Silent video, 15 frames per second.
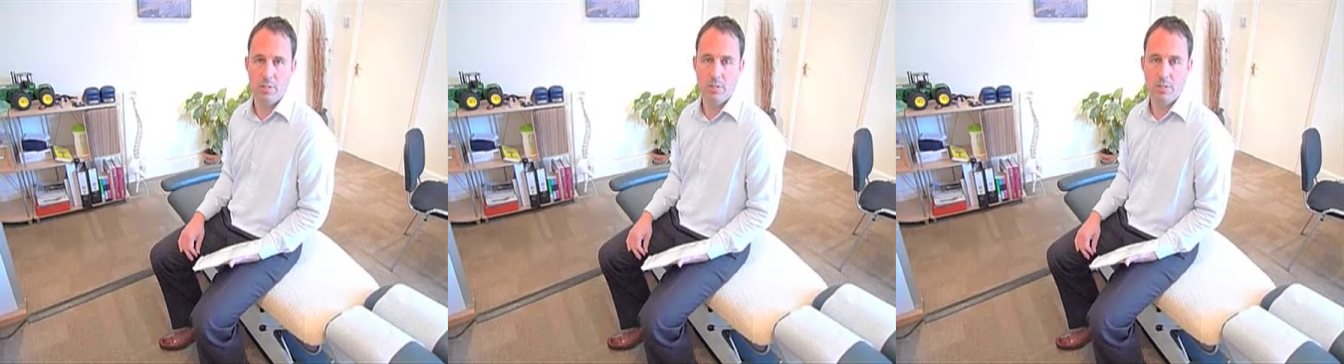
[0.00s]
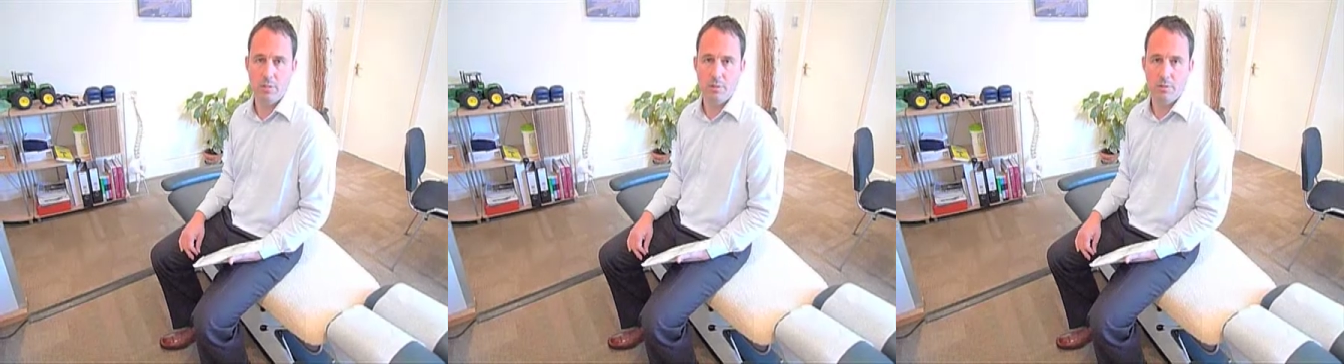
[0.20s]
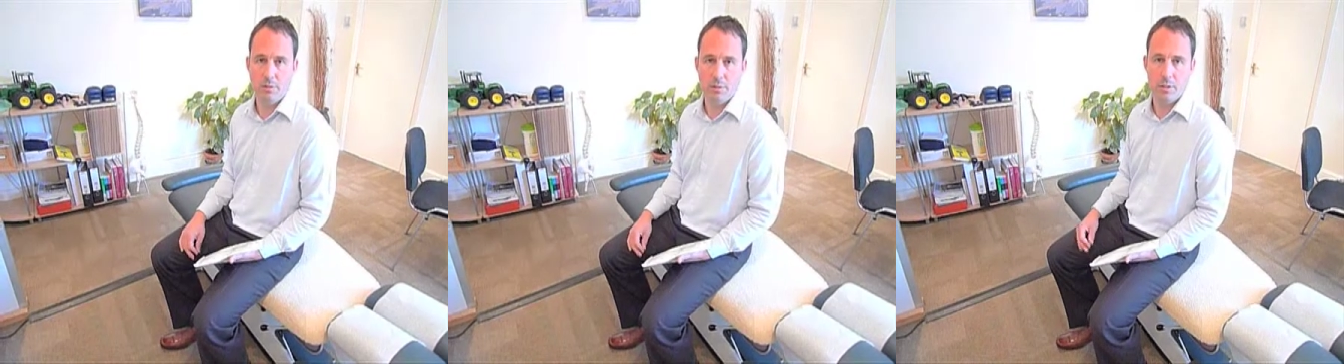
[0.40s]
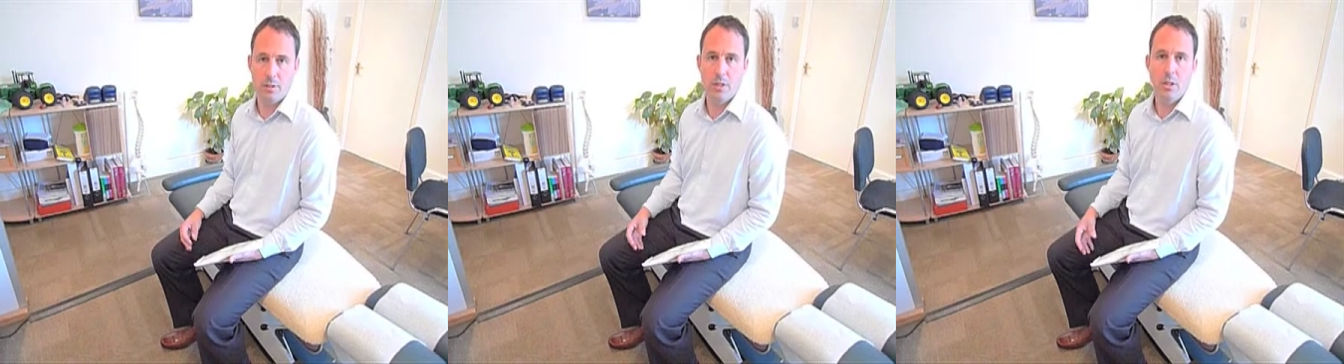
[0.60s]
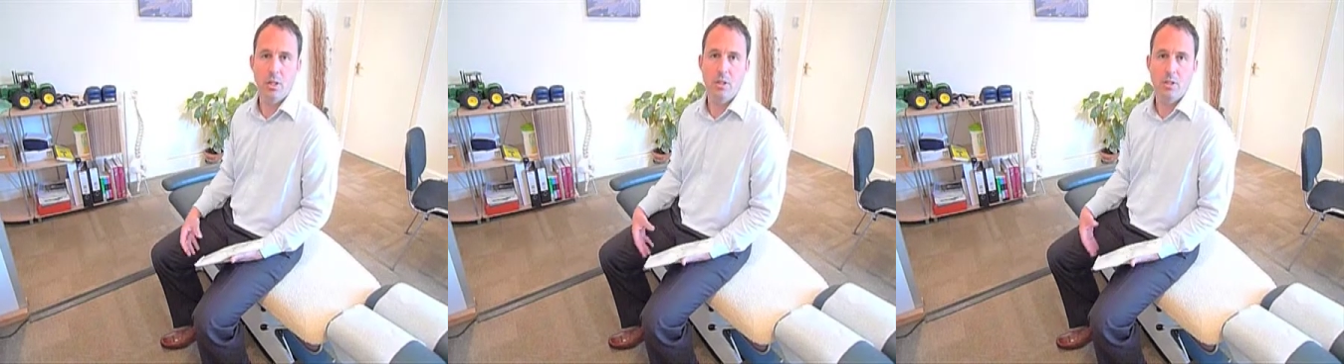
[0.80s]
incident,
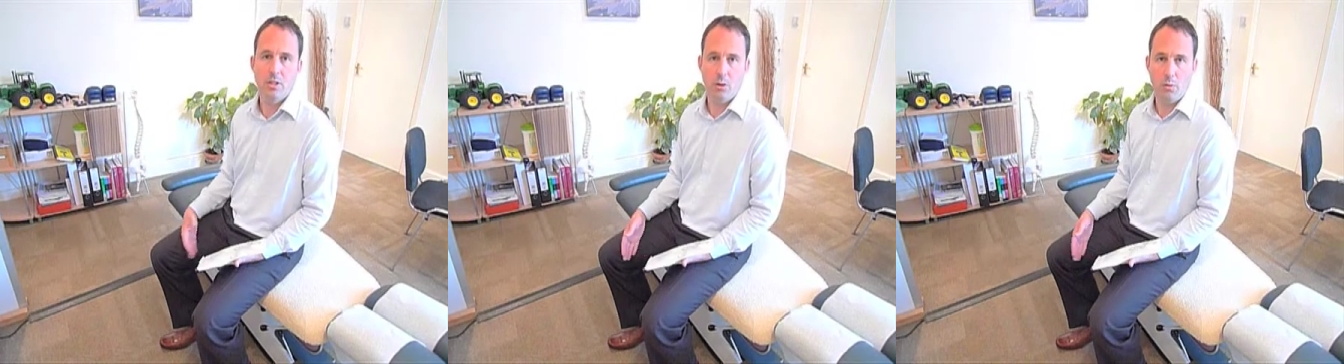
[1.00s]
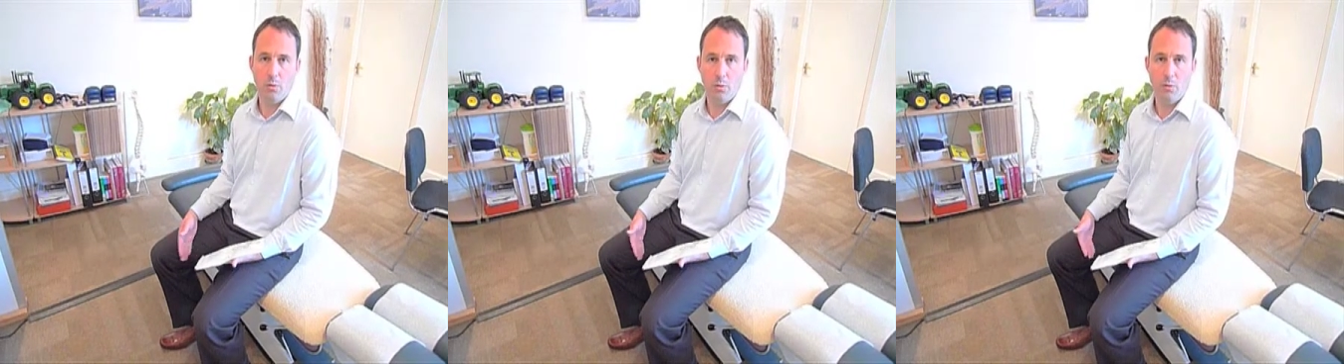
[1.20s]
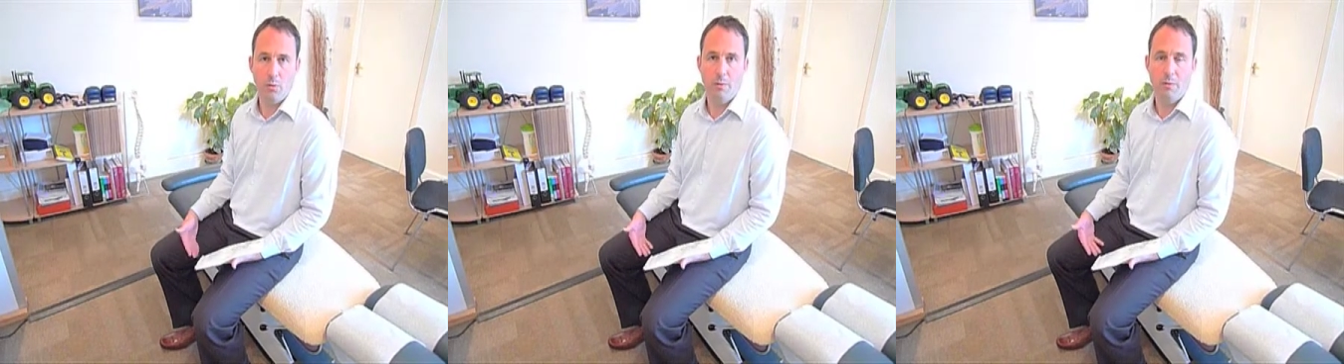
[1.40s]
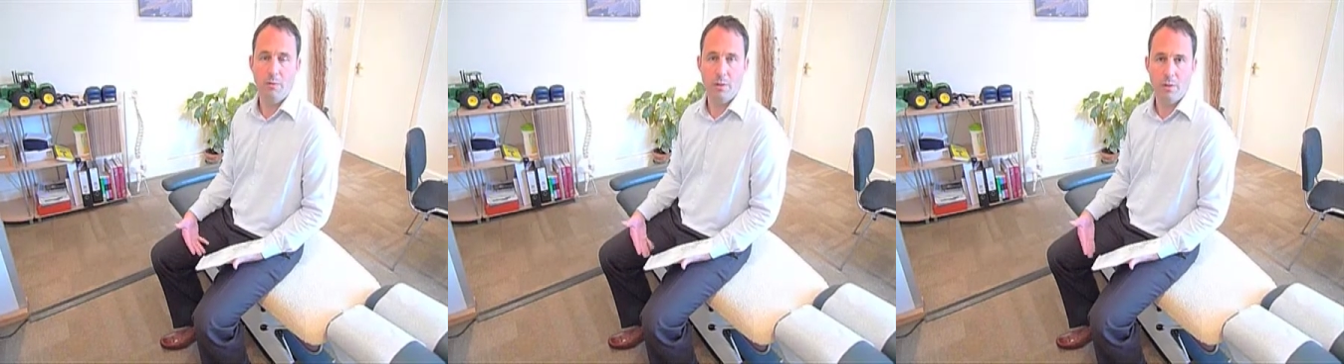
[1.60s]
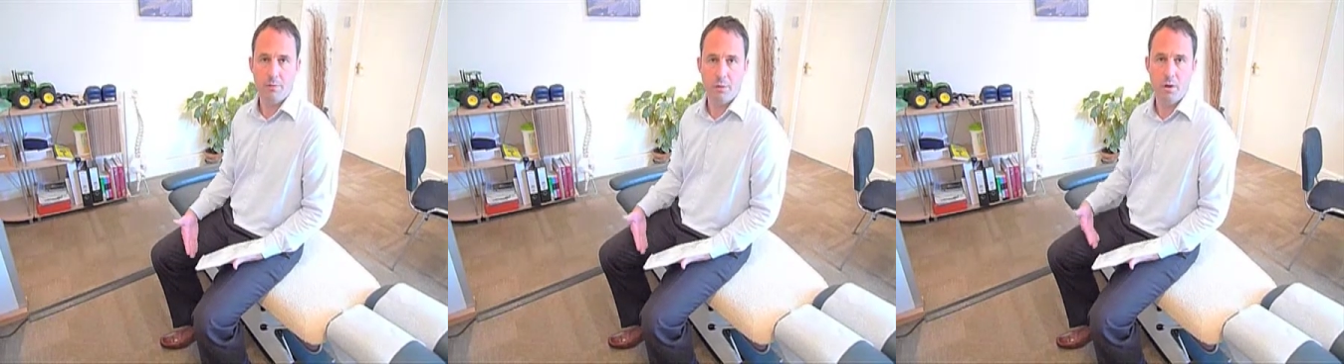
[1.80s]
so if
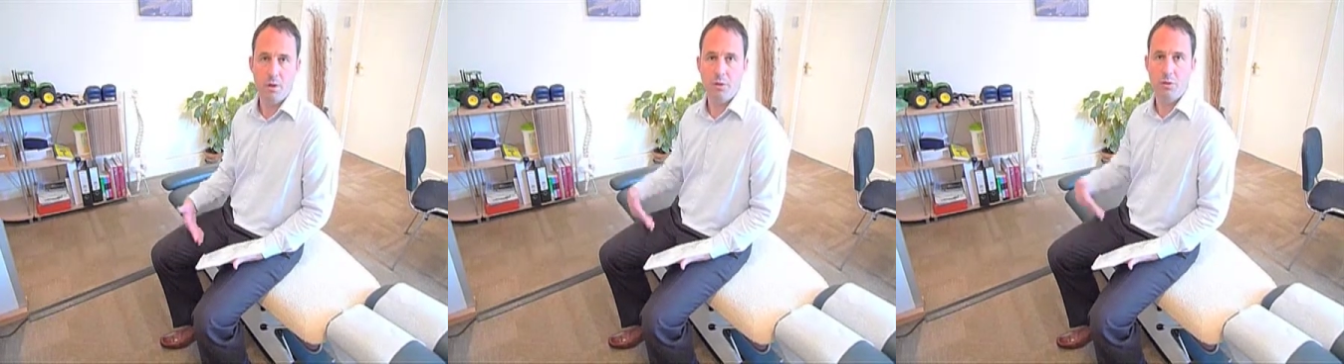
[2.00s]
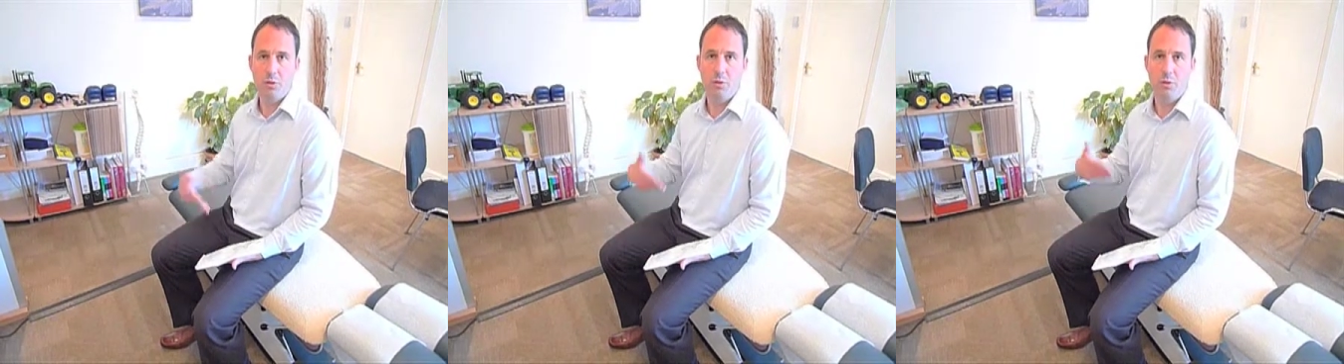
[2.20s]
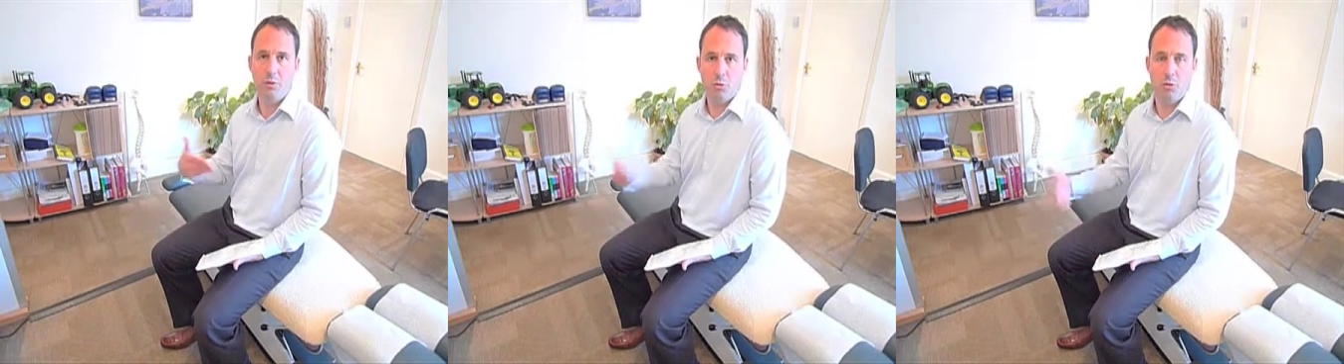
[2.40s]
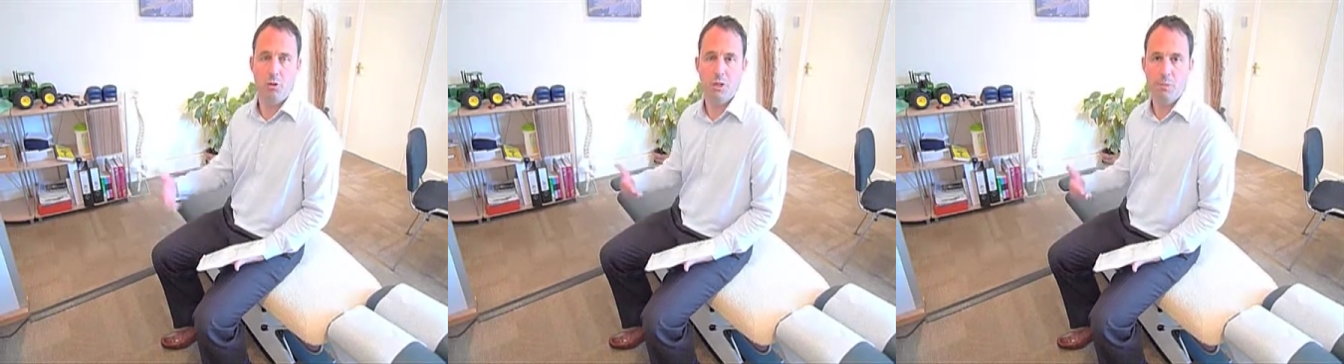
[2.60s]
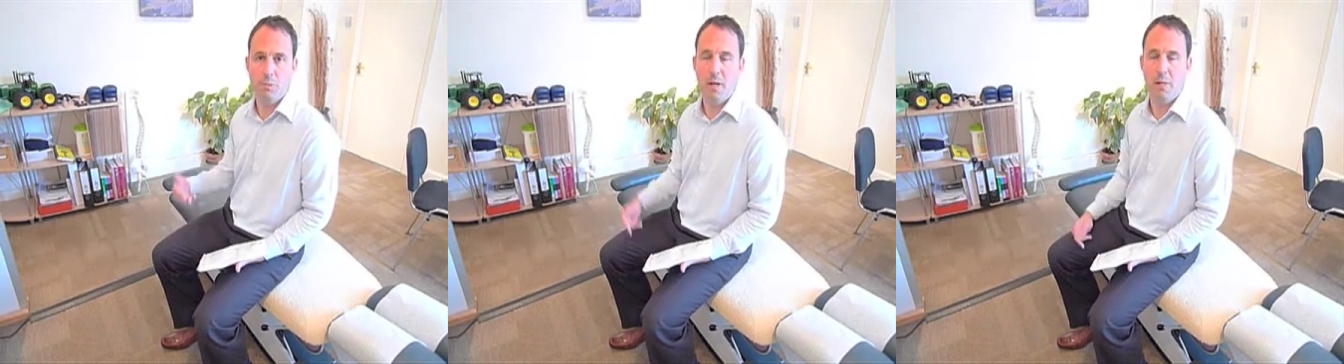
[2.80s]
I advise you to use your ice